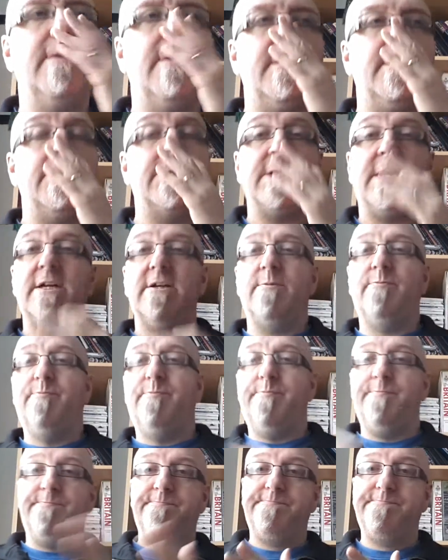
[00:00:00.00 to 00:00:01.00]
and try to
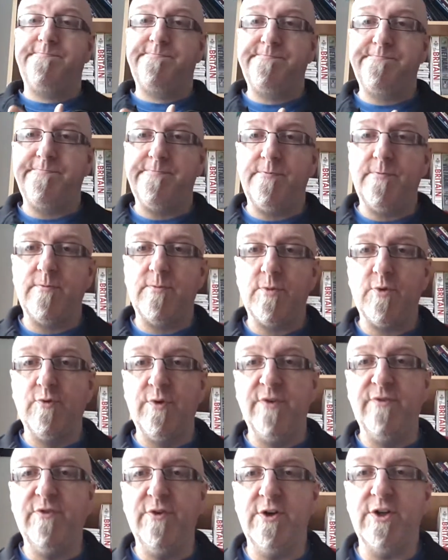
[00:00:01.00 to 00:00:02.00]

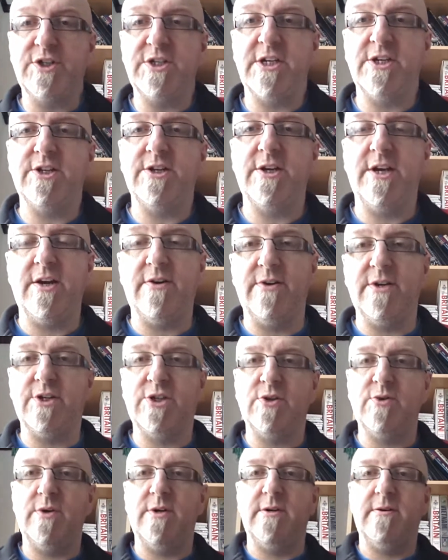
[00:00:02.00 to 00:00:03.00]
reverse engineer it
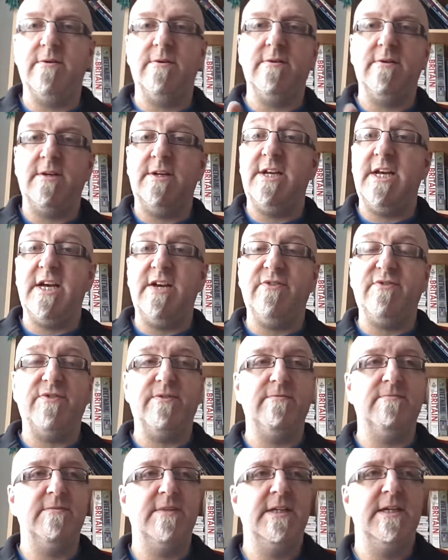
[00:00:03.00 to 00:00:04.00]
to an
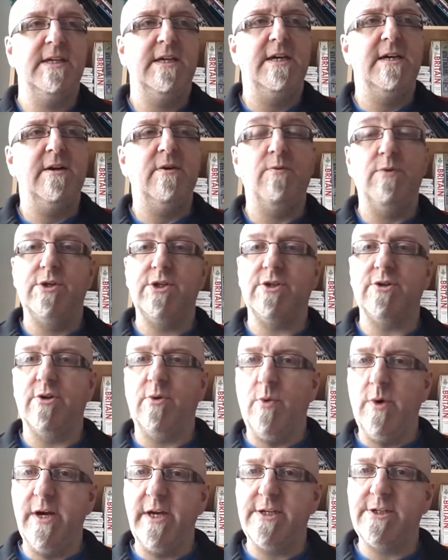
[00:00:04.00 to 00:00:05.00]
F, we're just going
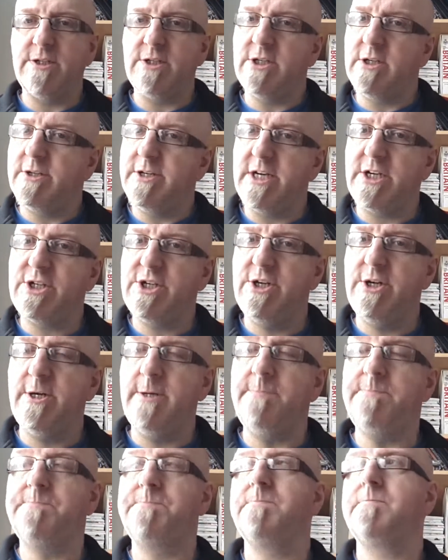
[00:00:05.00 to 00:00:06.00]
to wait until next
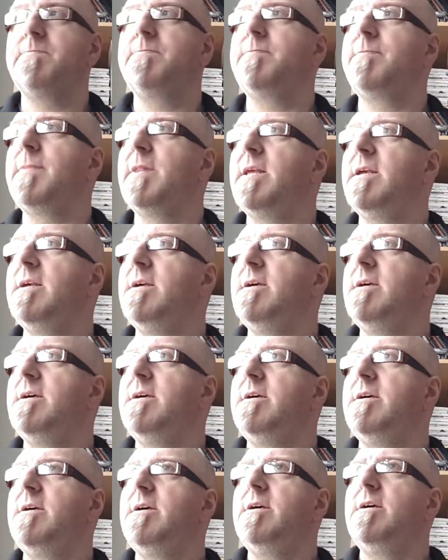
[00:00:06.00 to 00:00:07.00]
year,
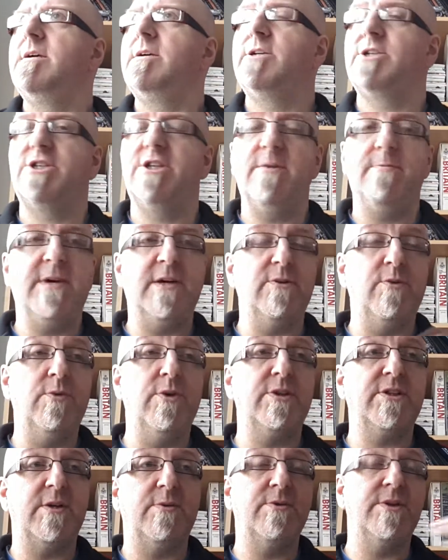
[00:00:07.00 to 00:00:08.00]
because the amount of
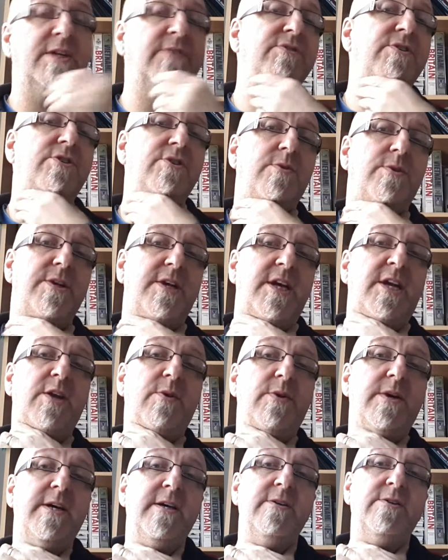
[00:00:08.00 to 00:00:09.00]
work that we're going to have to do on it
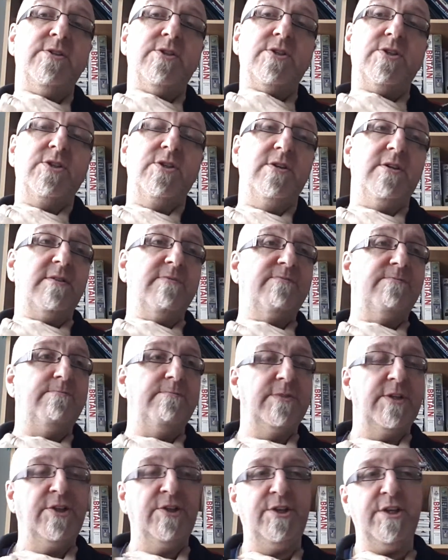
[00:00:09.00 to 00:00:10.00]
anyway to sort of
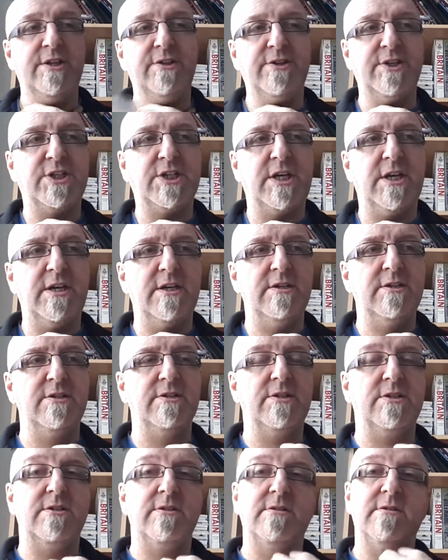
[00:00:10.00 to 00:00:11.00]
thin the
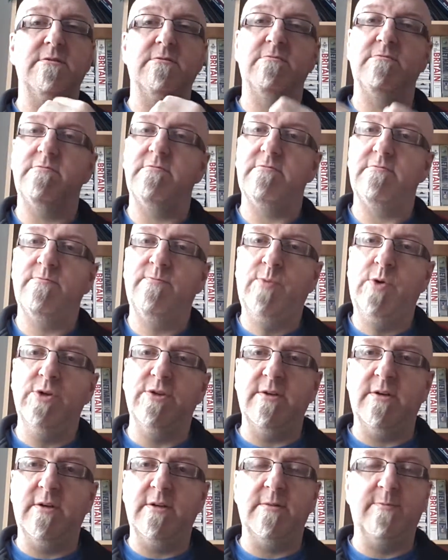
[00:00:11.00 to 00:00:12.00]
skins and
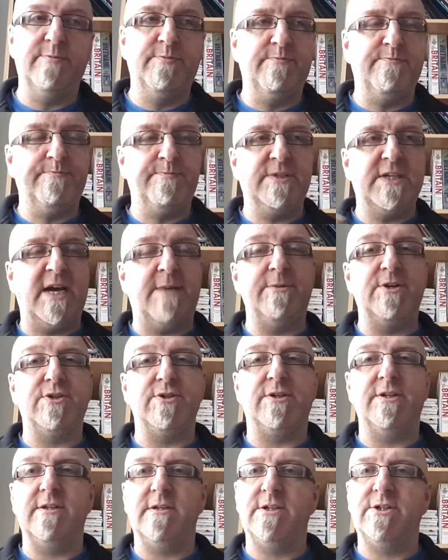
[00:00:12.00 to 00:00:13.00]
put all damage
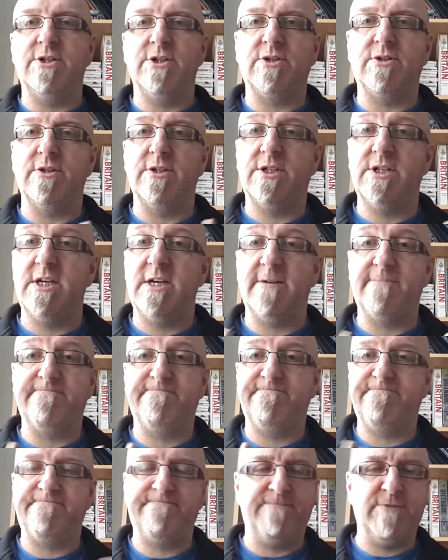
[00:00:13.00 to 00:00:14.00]
on it is just going to take
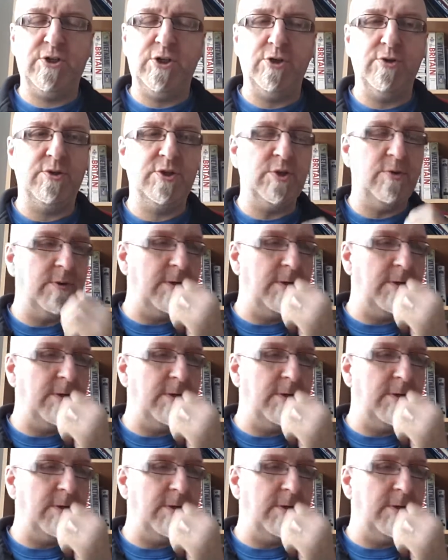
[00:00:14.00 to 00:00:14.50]
too